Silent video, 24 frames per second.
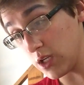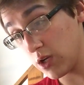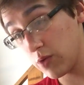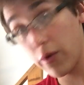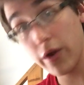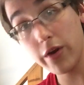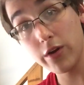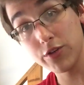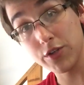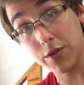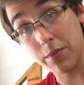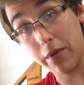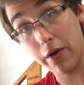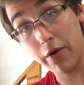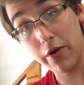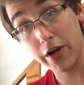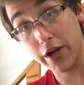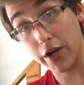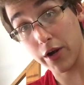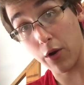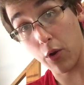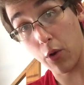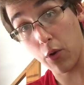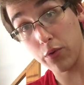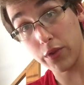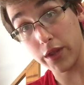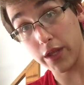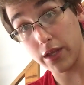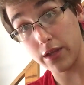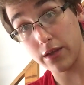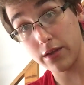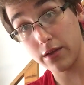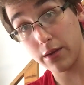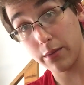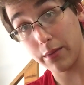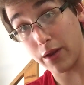Reynolds American only,
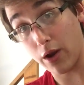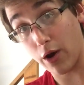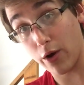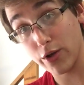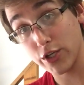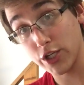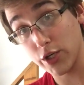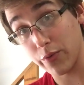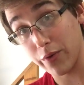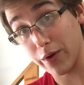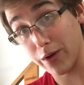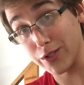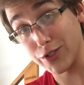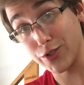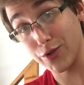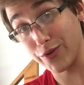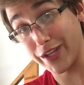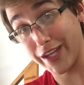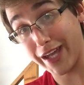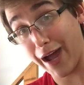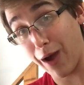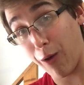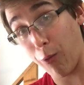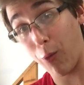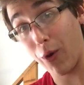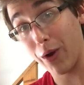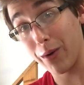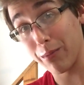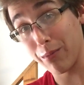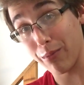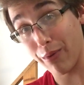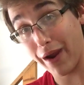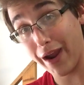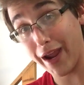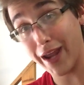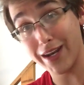I mean, R.J. Reynolds only got
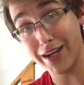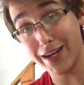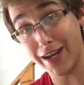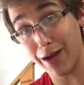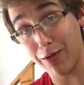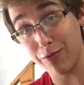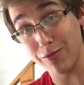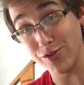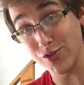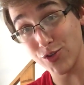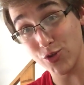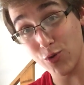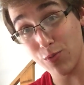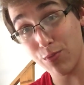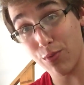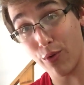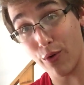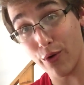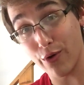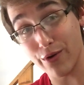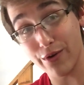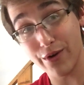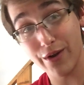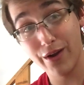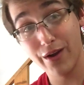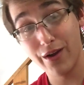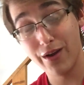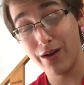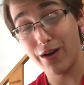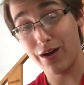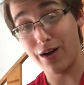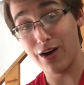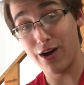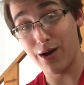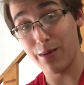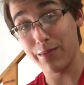one brand, and that was Newport,
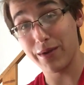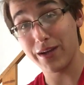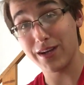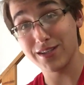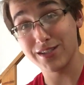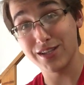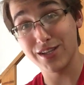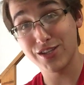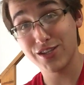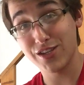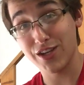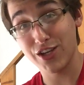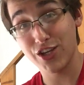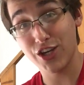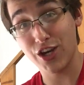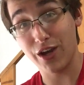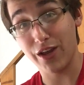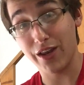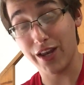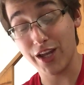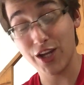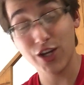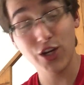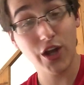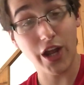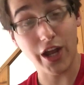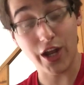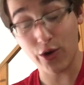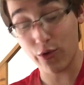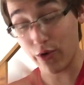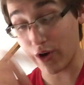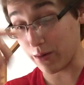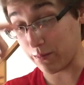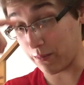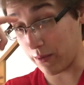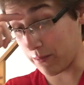because it's such an
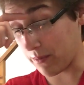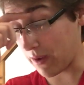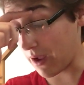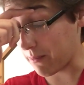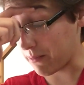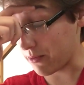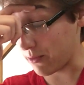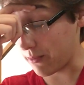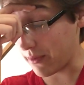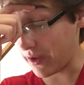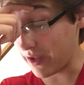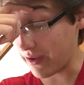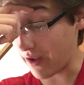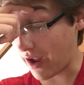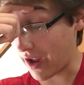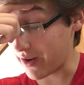incredibly popular.